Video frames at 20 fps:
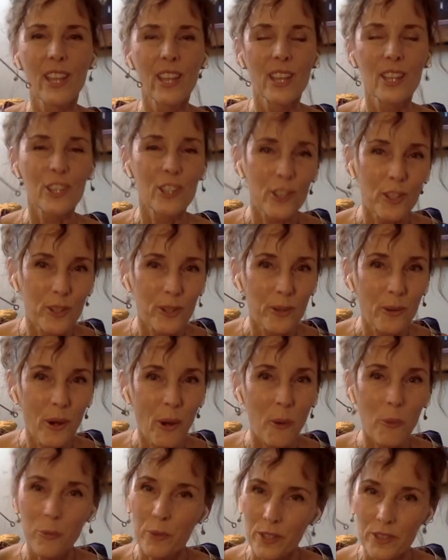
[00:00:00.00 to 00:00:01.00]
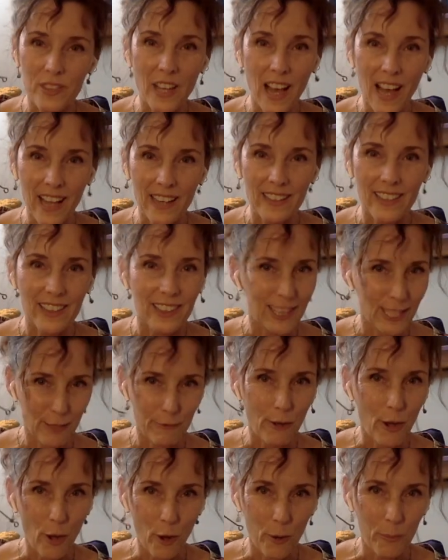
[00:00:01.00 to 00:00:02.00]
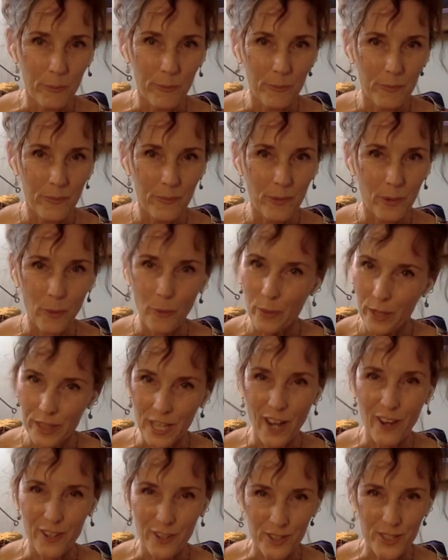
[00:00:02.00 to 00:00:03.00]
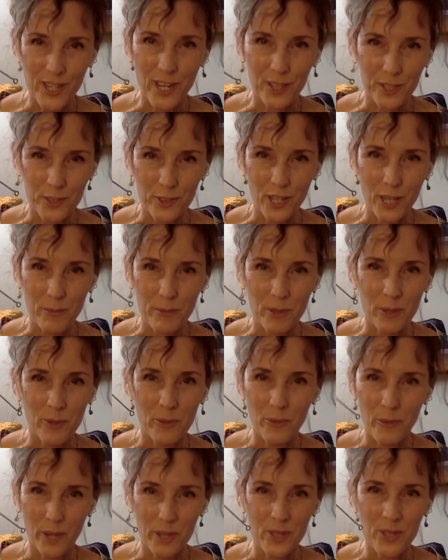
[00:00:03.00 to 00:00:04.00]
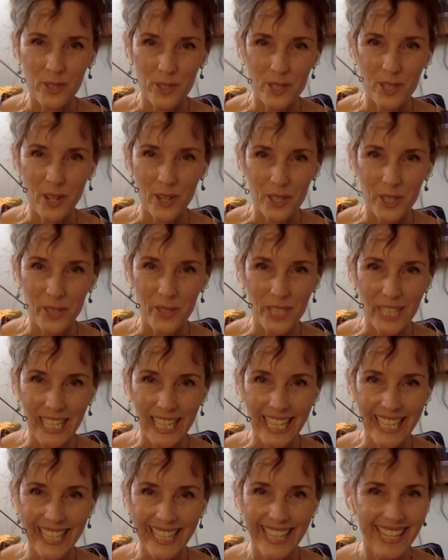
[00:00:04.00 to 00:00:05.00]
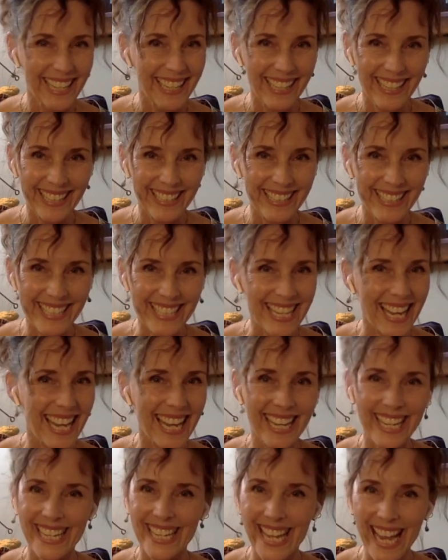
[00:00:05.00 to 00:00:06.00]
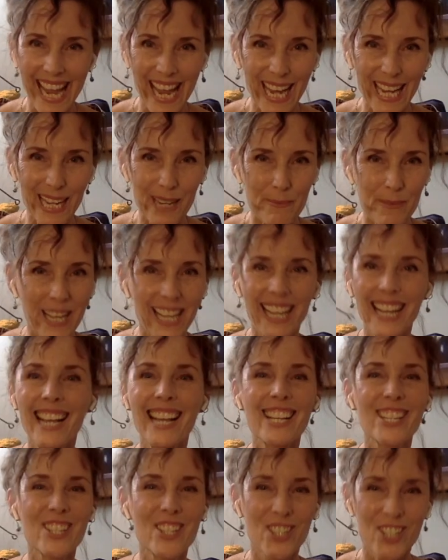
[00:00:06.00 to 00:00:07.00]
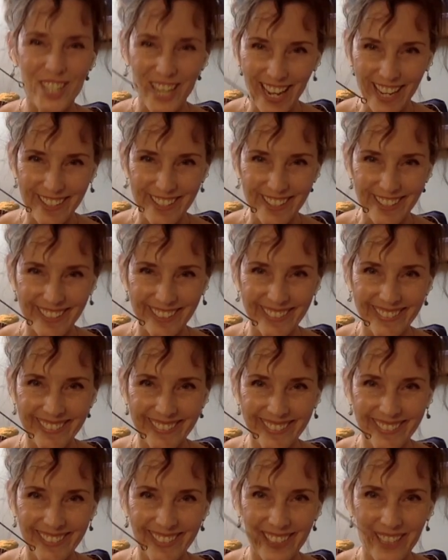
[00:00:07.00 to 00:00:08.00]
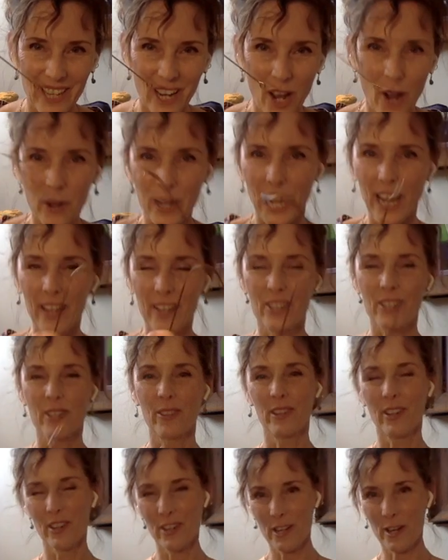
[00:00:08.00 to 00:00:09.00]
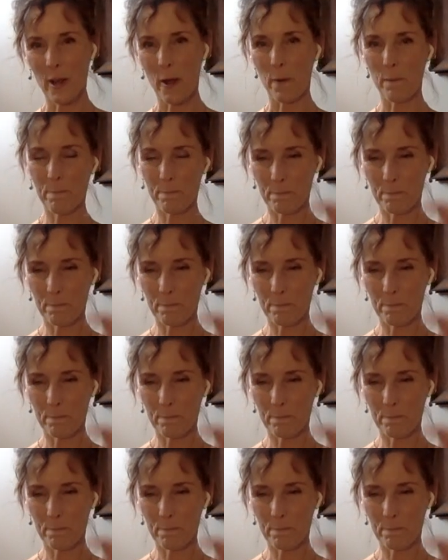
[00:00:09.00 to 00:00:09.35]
You will not leave home without your tongue scraper once you start using it. It is a game changer. Okay, so there you go.